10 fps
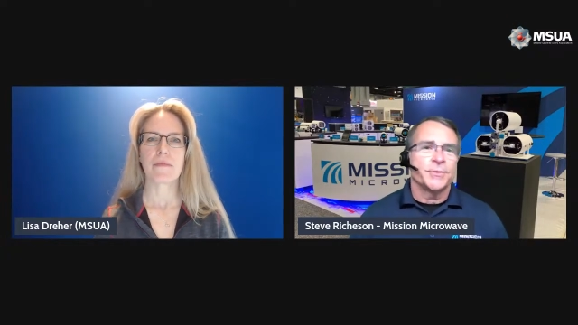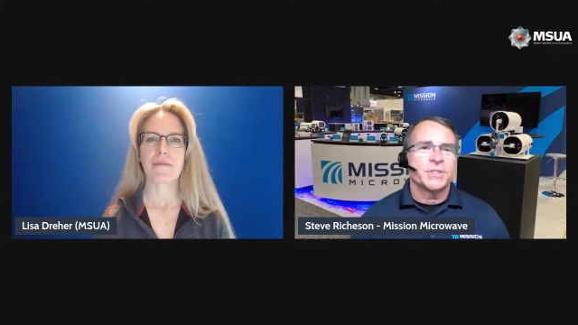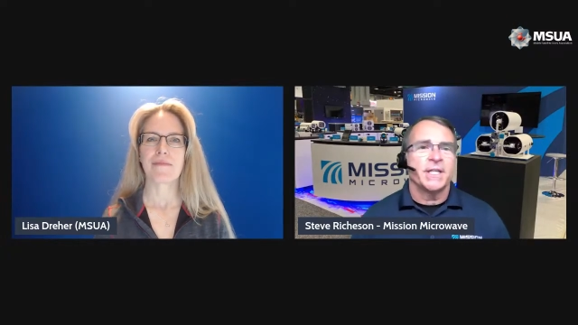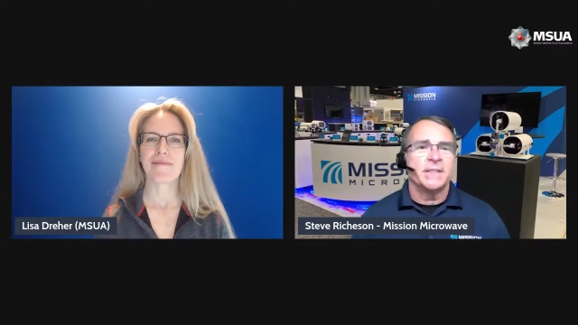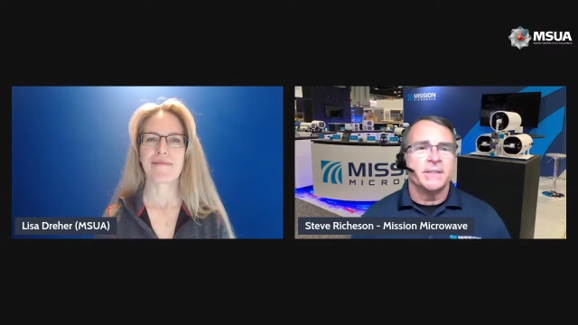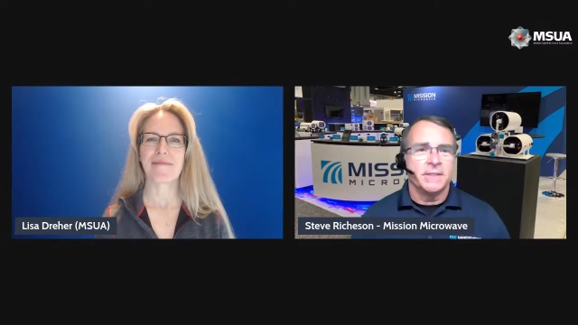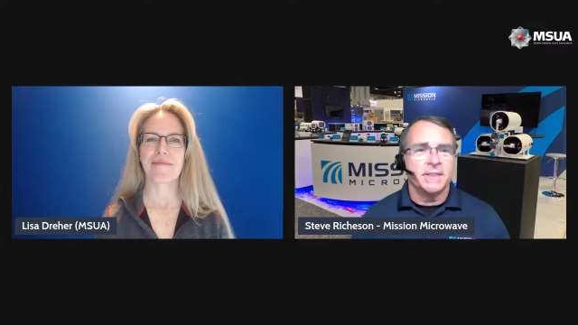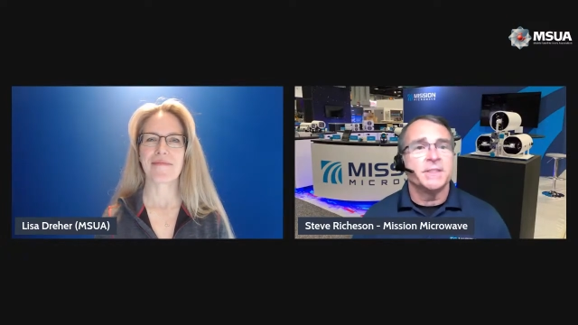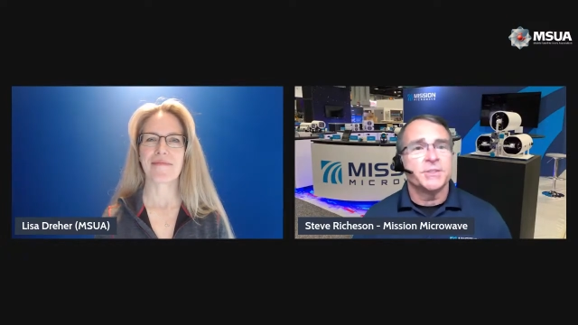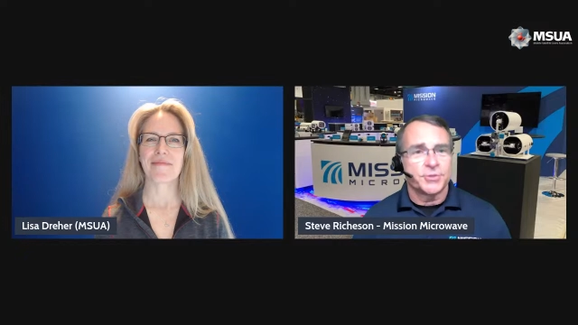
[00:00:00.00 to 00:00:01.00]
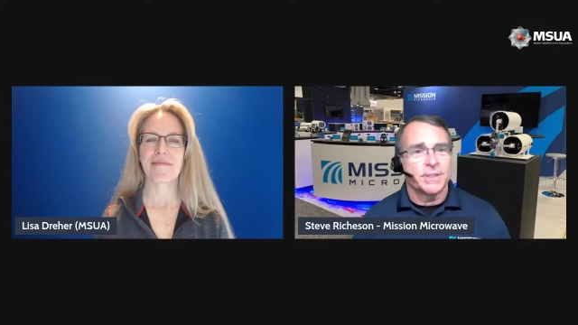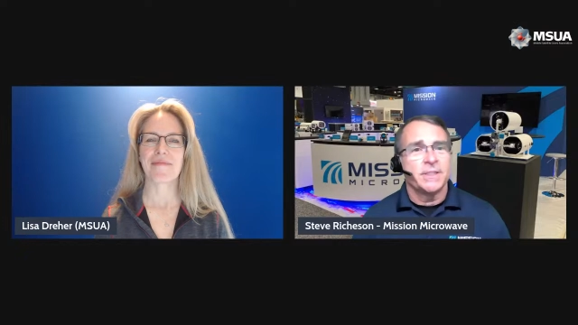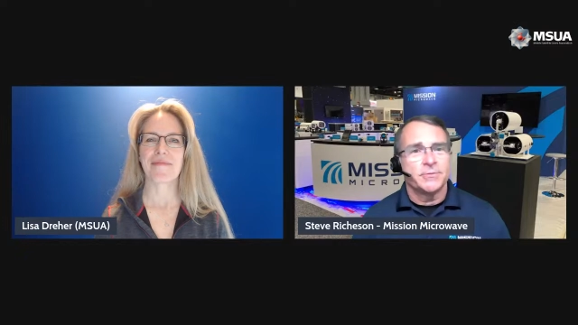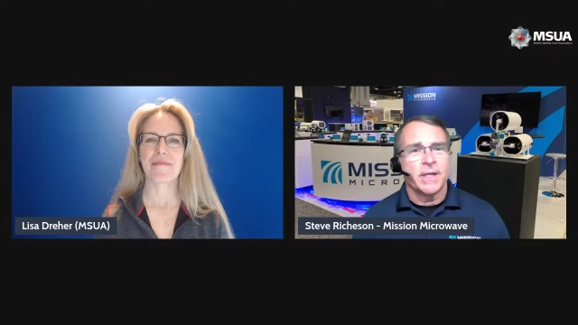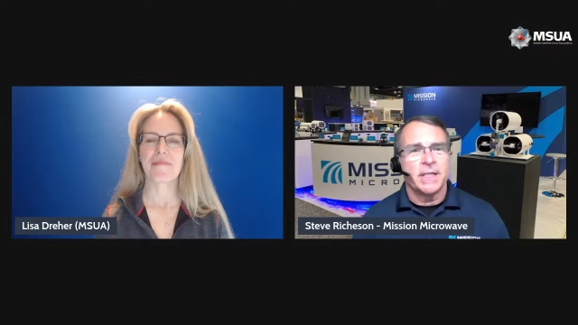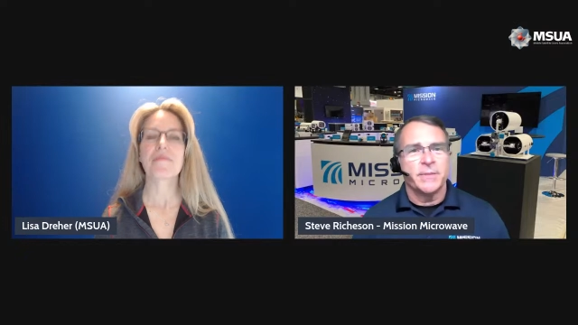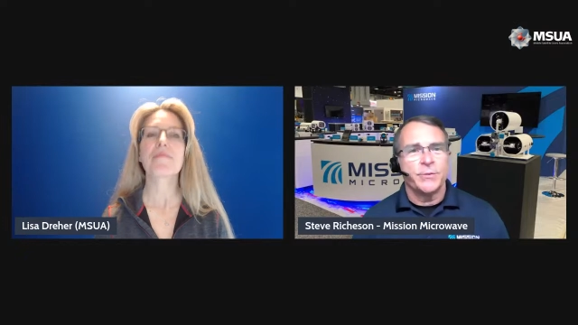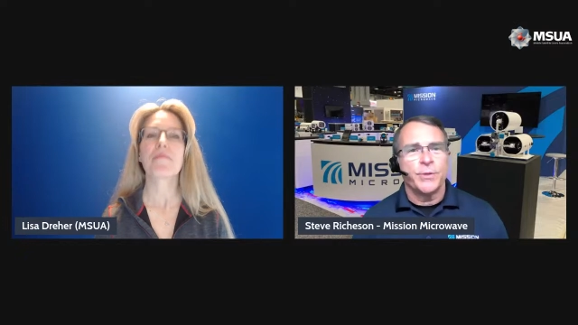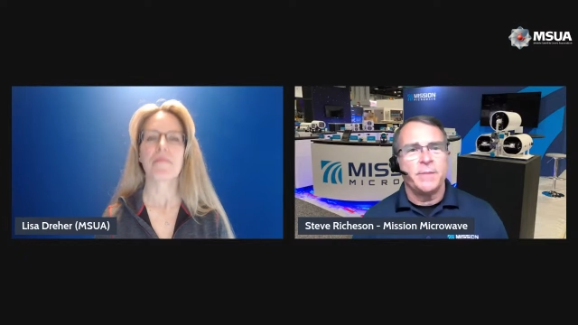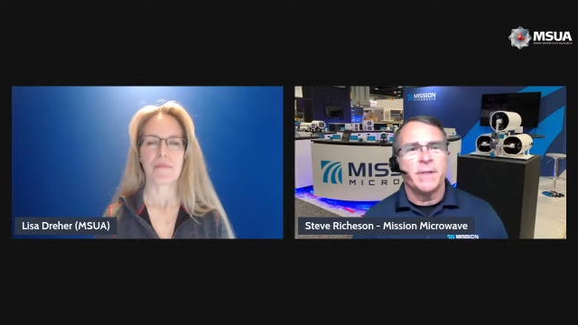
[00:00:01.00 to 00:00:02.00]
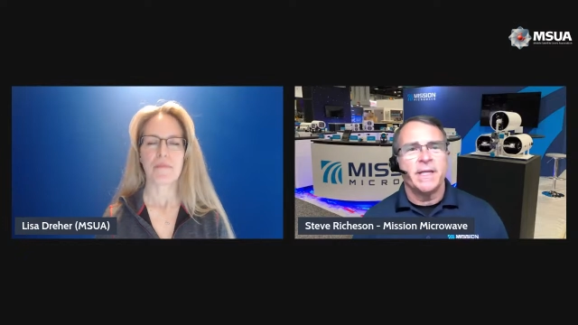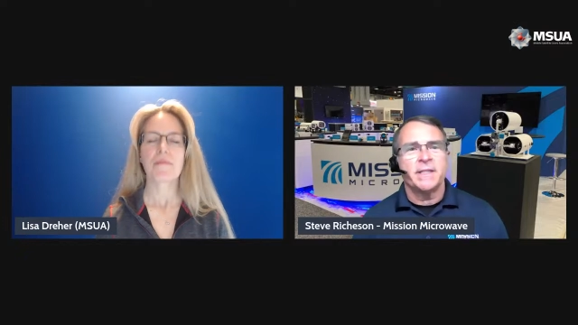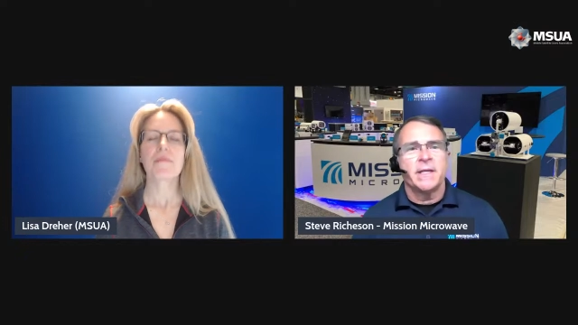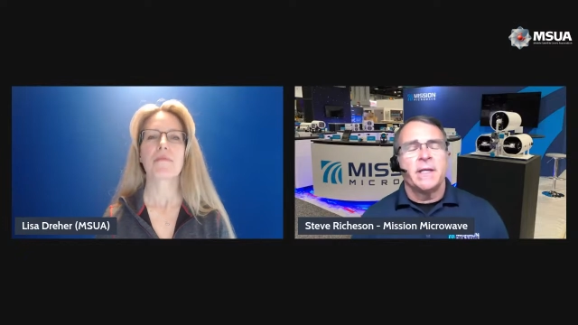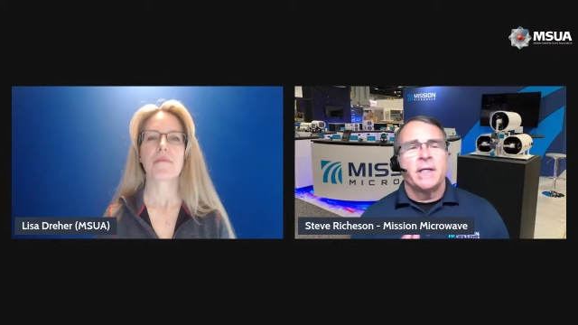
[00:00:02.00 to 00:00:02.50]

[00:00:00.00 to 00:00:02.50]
Speaker 1: chain in the industry, right? I mean, we make